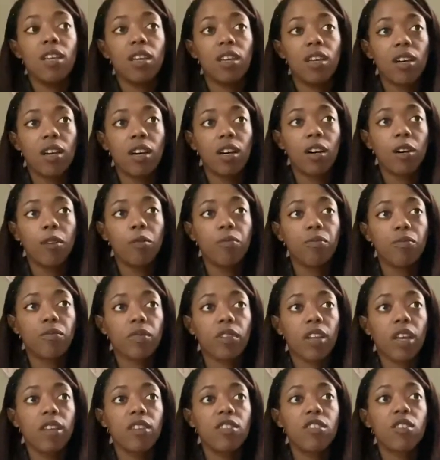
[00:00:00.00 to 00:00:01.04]

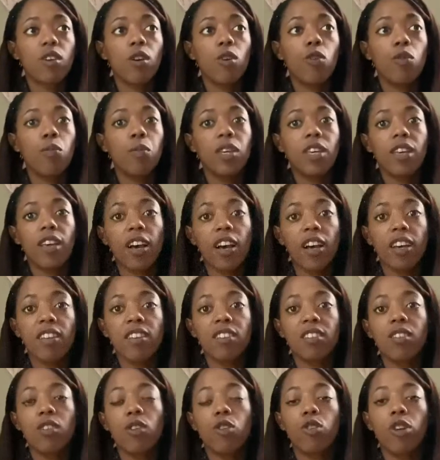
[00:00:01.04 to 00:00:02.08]
And so because
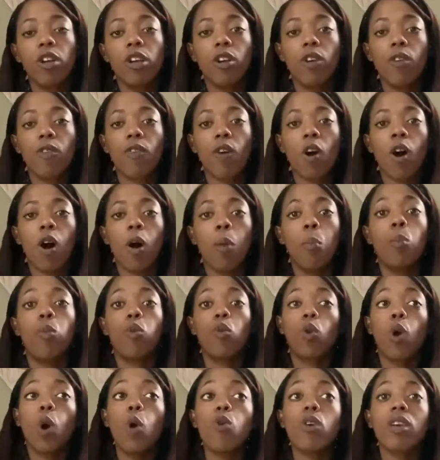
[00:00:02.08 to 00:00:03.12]
the creator of all
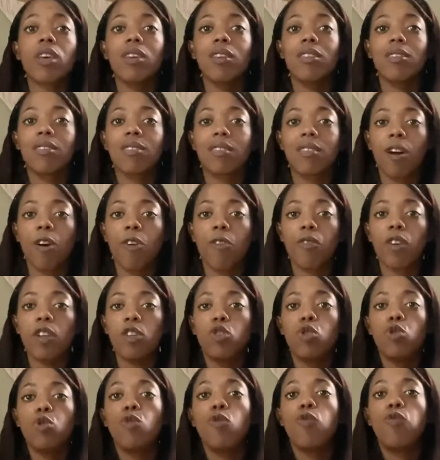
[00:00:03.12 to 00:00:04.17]
broke itself
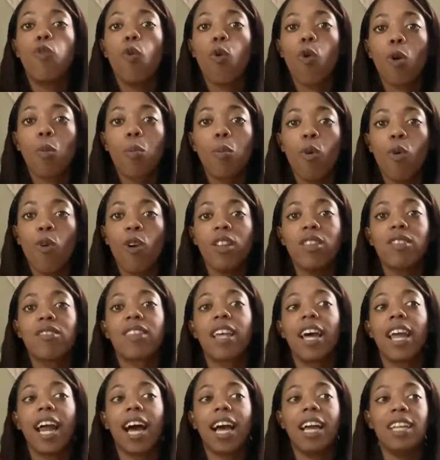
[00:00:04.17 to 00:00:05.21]
into 4 points,
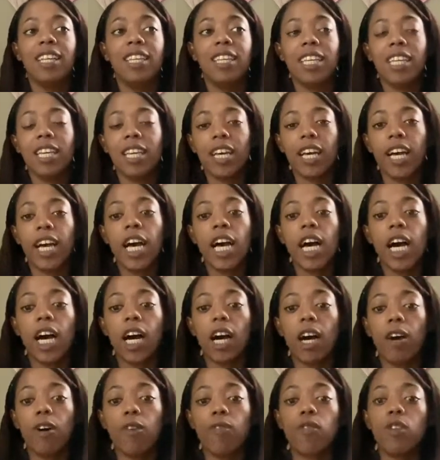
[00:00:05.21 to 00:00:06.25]
that idea
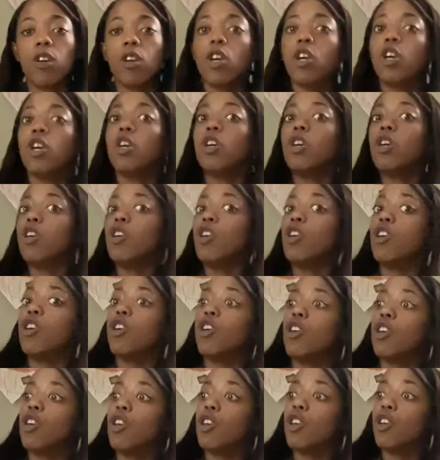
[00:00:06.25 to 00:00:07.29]
of
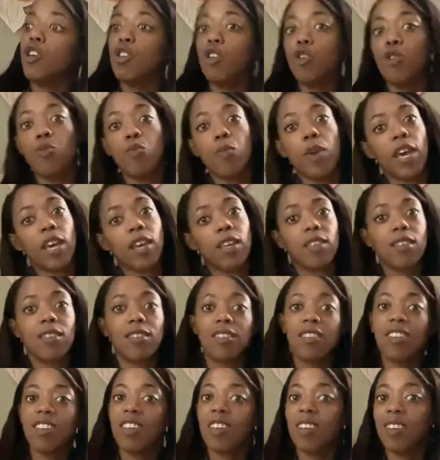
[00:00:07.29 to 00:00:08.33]
you make the
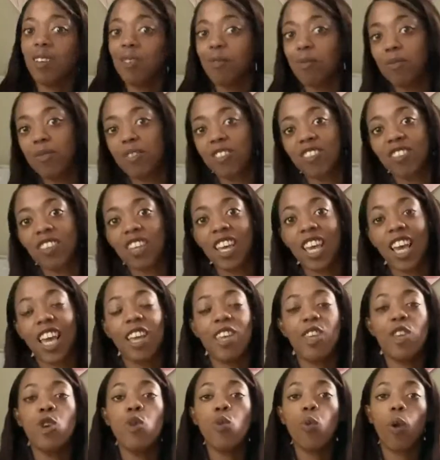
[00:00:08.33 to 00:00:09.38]
Sims
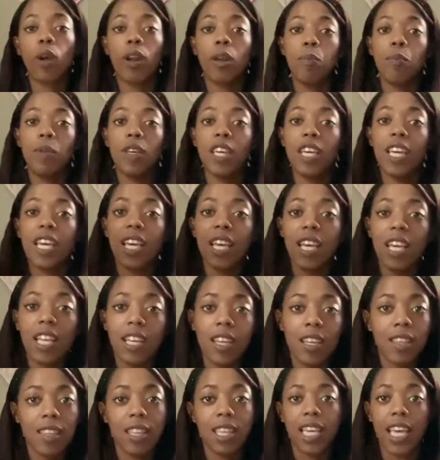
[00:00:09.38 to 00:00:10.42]
and you want to be
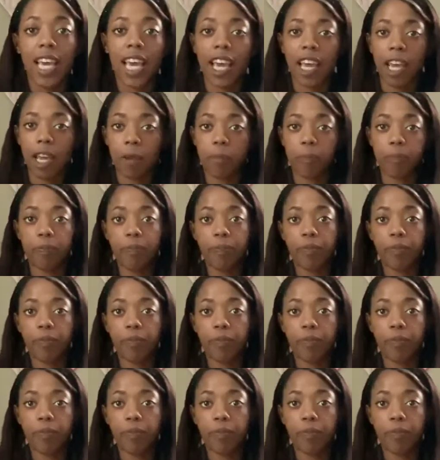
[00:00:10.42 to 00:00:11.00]
in the game.